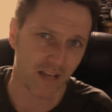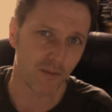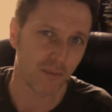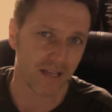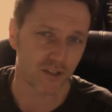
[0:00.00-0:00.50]

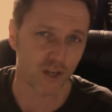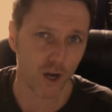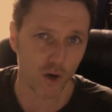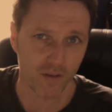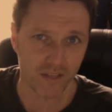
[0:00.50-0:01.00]
band
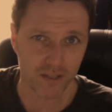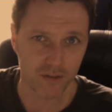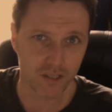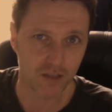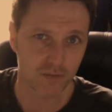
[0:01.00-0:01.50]
go, and they
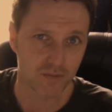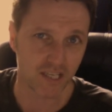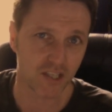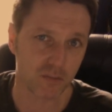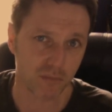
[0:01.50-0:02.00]
used loads of
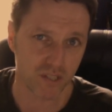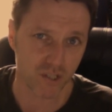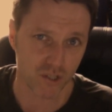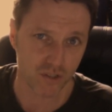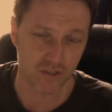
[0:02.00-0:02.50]
session
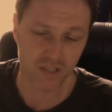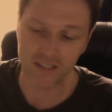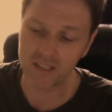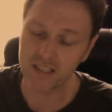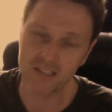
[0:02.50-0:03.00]
musicians,
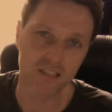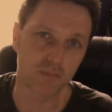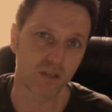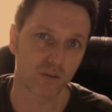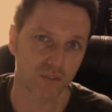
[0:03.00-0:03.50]
and then they
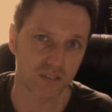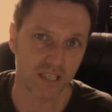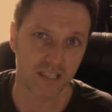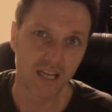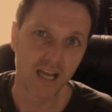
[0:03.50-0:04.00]
disappeared off the
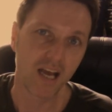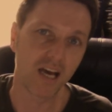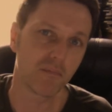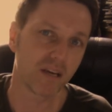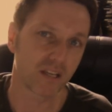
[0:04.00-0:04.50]
scene
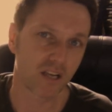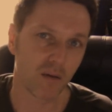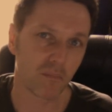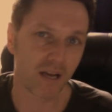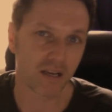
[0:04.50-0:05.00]
and made a
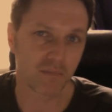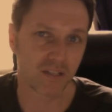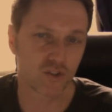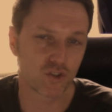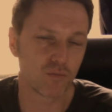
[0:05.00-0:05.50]
comeback and
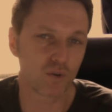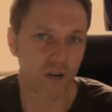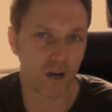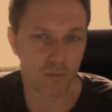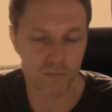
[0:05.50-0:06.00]
made 2 more
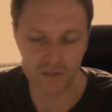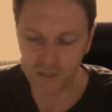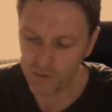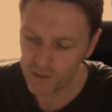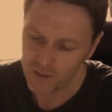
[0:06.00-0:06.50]
albums.
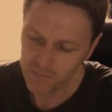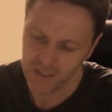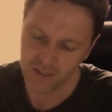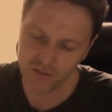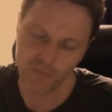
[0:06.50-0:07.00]
So
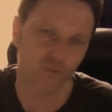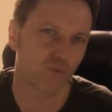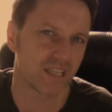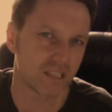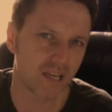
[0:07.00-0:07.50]
there's kind of
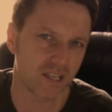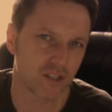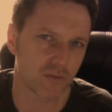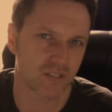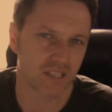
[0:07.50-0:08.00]
3 stages
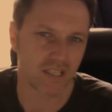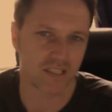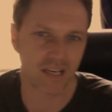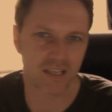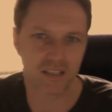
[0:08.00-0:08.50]
of Steely
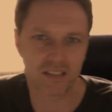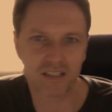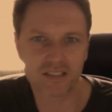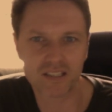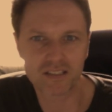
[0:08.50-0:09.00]
Dan,
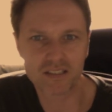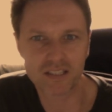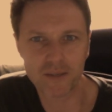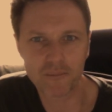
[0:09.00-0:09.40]
I tend to think.